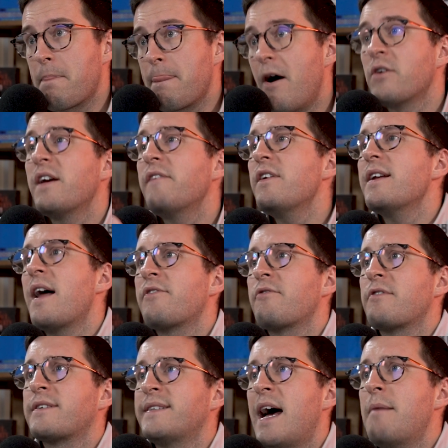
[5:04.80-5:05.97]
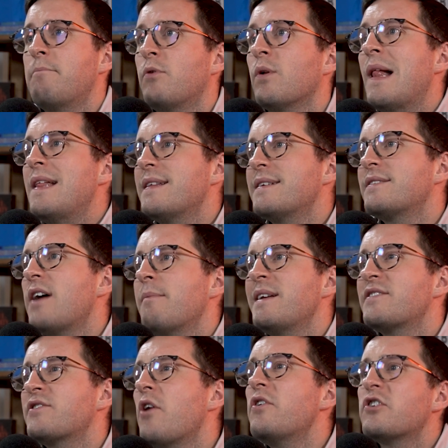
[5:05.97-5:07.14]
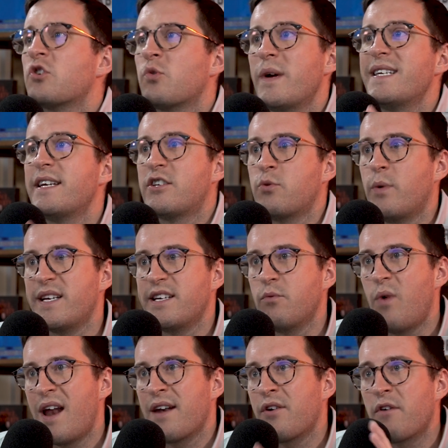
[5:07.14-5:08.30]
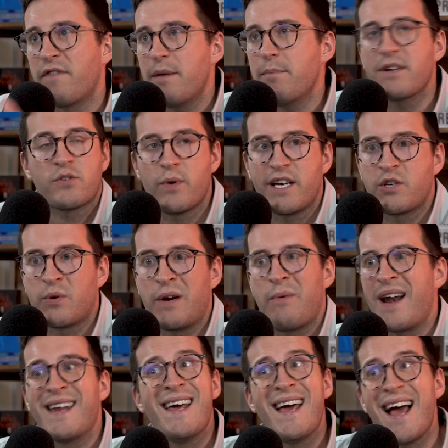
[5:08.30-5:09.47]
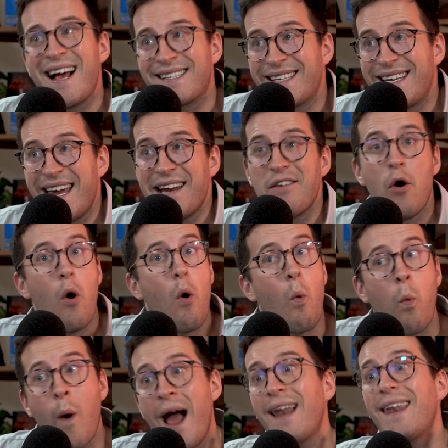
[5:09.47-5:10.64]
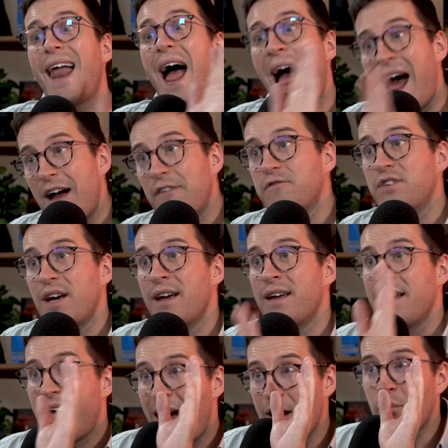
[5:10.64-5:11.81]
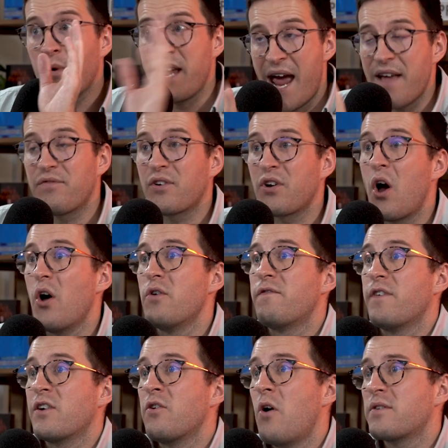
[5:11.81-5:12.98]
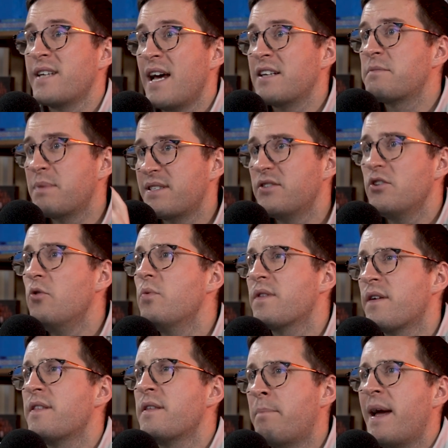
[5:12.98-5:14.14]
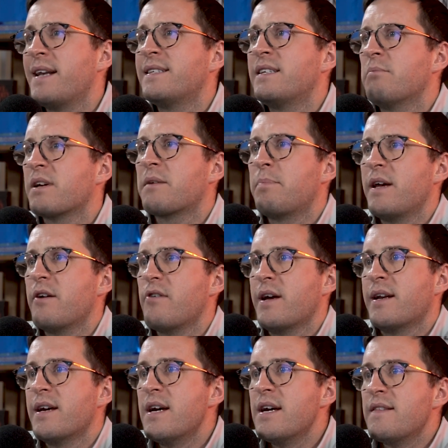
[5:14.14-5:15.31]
I'll give you another example. This time, let's go to 2021, November 2021. Again, well after we had the COVID lockdowns, but still within the pandemic period.